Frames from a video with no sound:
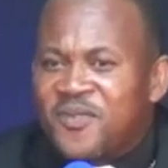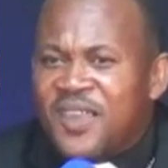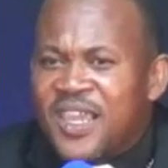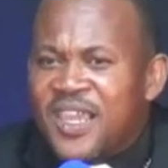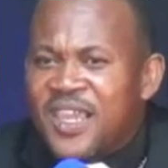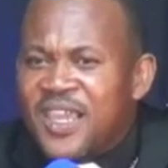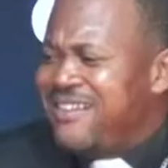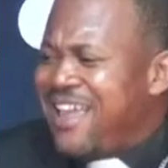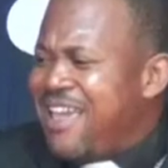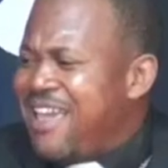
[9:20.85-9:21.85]
You know,
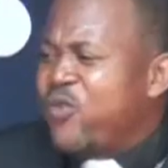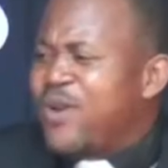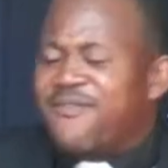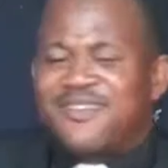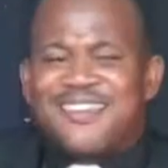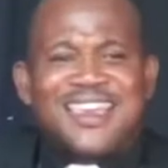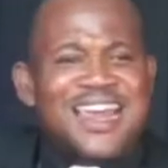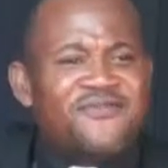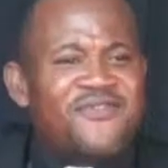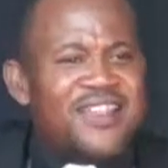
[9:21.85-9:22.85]
David would have taken
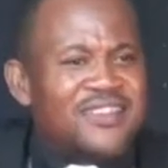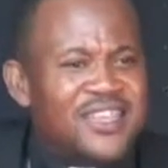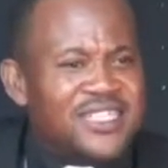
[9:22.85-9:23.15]
advantage